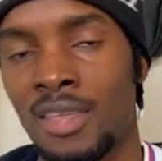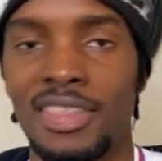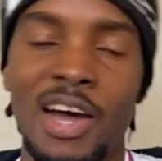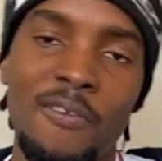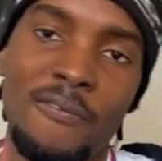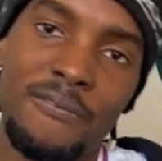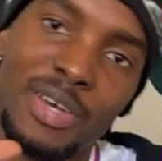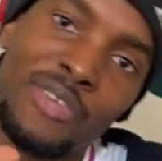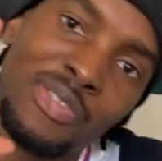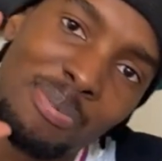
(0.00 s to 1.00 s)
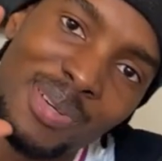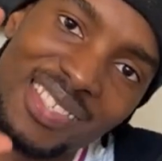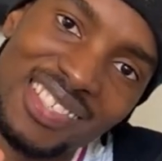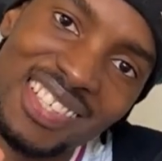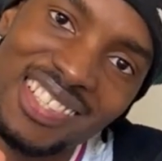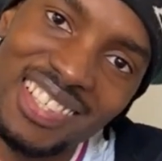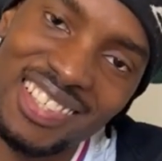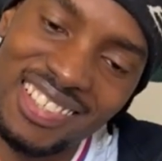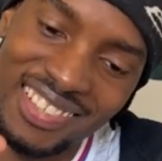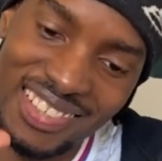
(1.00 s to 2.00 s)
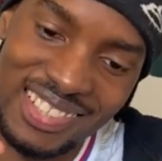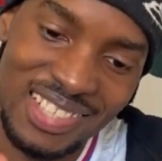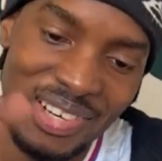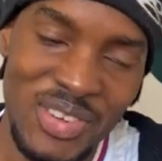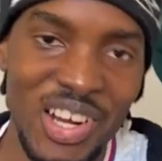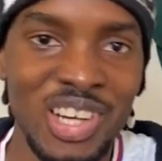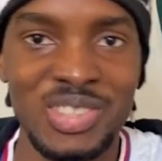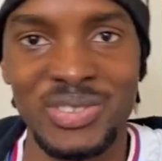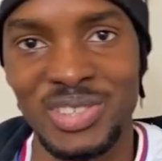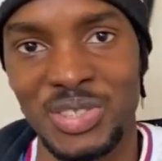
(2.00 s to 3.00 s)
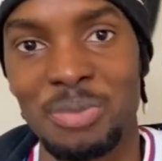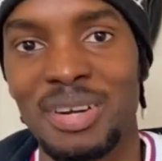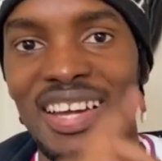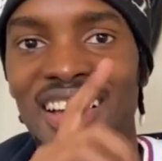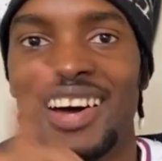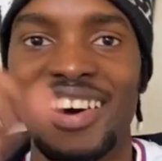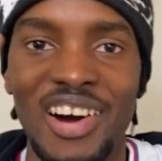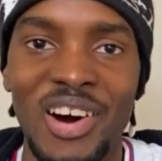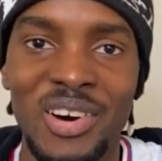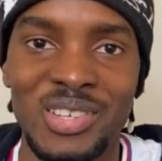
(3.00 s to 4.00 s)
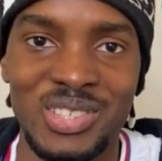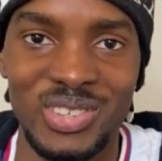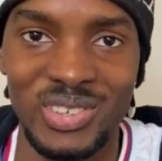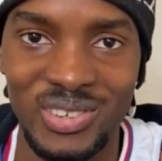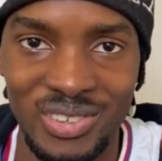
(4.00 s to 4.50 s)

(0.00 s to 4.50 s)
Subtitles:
Now, fifth position. This is going to be controversial, but I got Arsenal.